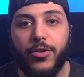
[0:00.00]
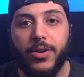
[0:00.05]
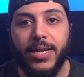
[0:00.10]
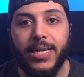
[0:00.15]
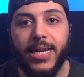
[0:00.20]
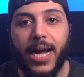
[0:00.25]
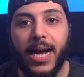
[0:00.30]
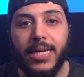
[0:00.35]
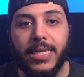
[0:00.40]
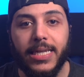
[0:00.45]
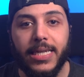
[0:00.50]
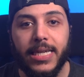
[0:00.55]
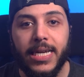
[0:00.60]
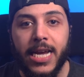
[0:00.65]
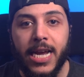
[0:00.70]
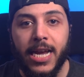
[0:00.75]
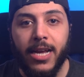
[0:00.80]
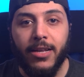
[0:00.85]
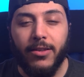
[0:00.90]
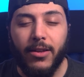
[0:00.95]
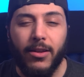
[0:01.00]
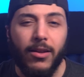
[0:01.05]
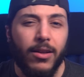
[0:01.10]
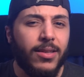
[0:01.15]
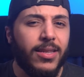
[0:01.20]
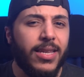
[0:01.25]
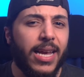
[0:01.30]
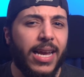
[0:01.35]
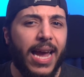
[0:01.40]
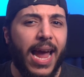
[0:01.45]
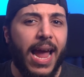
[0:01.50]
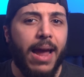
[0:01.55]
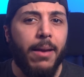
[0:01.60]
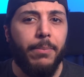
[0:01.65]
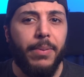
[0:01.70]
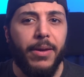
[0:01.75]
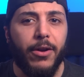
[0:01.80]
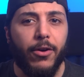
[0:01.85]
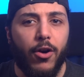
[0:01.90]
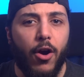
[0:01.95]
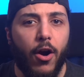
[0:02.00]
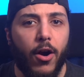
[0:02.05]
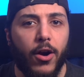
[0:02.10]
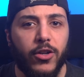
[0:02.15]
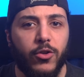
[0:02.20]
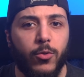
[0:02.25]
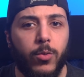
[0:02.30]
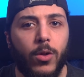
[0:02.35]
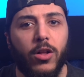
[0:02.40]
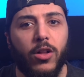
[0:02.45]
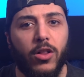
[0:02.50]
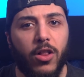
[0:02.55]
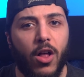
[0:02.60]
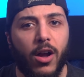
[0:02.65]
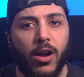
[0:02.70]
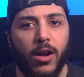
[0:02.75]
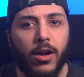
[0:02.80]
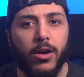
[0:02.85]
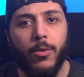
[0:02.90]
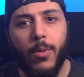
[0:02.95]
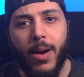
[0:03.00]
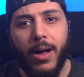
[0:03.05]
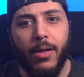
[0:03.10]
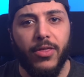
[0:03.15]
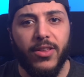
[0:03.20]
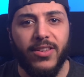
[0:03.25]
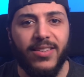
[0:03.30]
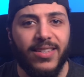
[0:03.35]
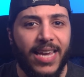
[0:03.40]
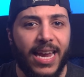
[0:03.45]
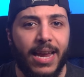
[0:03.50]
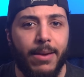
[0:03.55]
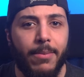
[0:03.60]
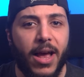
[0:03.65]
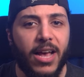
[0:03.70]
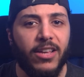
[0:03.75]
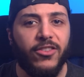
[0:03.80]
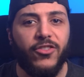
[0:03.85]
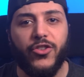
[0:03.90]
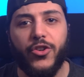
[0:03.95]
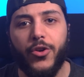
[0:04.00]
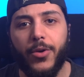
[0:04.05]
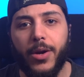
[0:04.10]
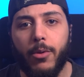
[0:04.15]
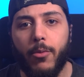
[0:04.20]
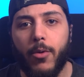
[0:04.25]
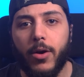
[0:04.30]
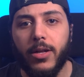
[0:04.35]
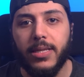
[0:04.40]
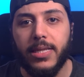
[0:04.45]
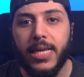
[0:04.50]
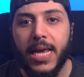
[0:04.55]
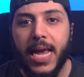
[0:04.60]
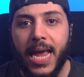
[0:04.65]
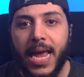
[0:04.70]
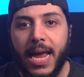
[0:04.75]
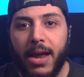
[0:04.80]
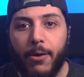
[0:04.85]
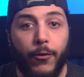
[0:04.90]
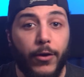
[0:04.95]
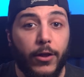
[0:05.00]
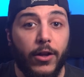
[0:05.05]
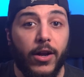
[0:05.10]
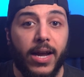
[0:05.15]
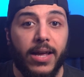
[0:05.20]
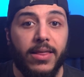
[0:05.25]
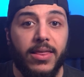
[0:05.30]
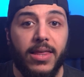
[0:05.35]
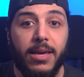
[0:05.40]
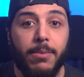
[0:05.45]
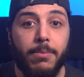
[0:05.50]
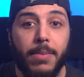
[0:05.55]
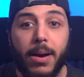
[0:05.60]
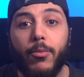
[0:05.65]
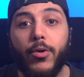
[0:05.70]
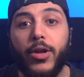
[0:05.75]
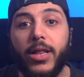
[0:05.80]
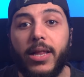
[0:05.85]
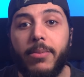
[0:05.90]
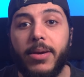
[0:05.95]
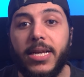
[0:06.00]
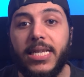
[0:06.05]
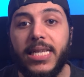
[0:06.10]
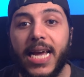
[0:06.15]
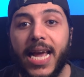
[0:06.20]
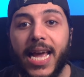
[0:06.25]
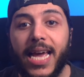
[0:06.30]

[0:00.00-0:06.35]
thirty ninety. So it looks like Ampere cards will clock around the same as Turing ones. If we look at the memory limit,